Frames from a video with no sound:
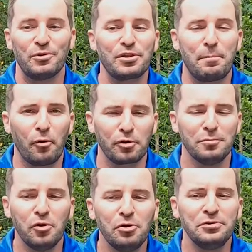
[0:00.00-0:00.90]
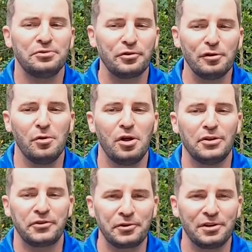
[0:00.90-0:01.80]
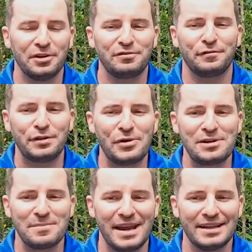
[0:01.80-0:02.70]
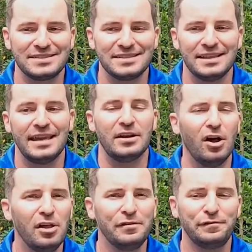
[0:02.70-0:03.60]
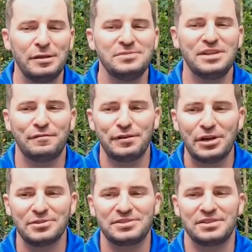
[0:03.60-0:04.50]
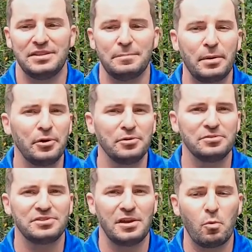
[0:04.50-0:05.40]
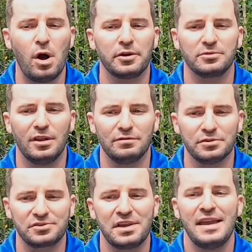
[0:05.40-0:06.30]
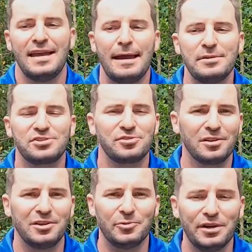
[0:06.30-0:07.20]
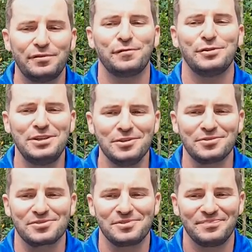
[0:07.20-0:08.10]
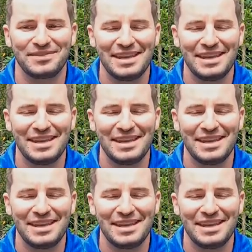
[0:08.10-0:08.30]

We're the portable, durable alternative to floating mats and all the flimsy floats that boaters and water lovers have been struggling with for years.